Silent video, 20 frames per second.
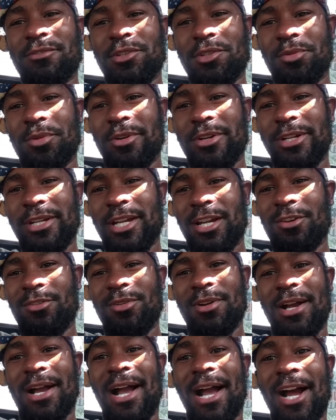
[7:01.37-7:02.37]
a Twitter account?
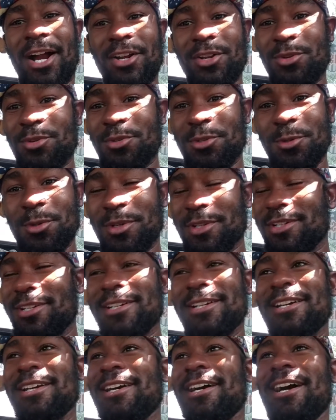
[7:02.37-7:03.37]
How do you do it?
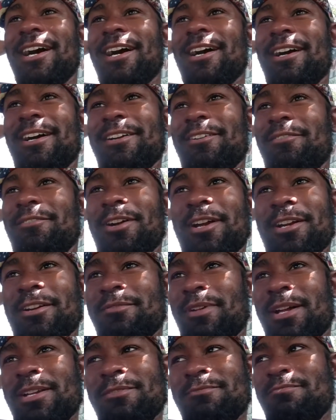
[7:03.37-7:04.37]

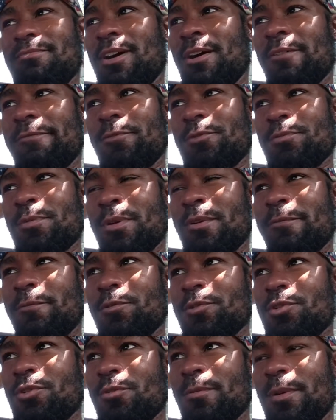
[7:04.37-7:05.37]
When I
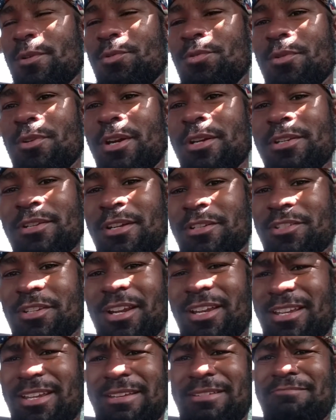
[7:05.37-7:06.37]
first heard about Twitter, I said,
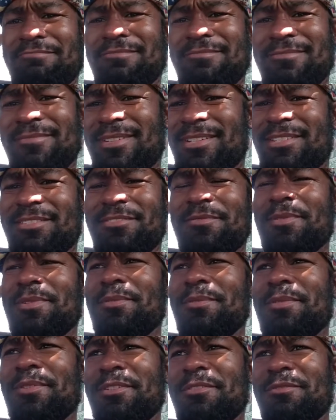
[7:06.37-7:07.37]
I don't
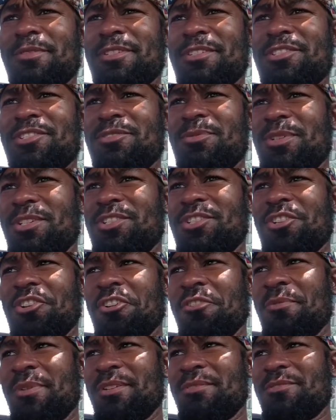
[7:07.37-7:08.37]
want to,
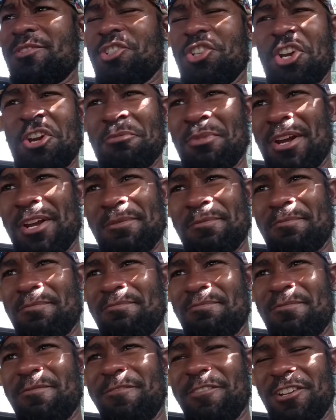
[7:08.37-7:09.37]
share my
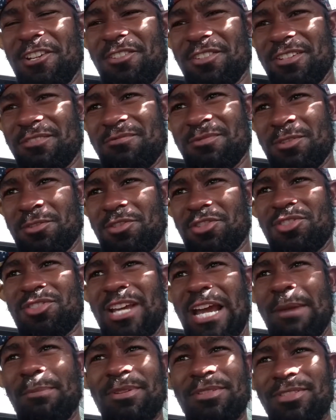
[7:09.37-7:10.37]
feeling, just
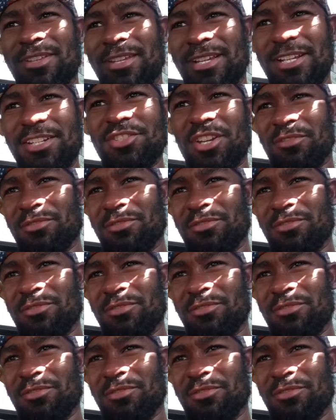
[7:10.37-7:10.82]
typing things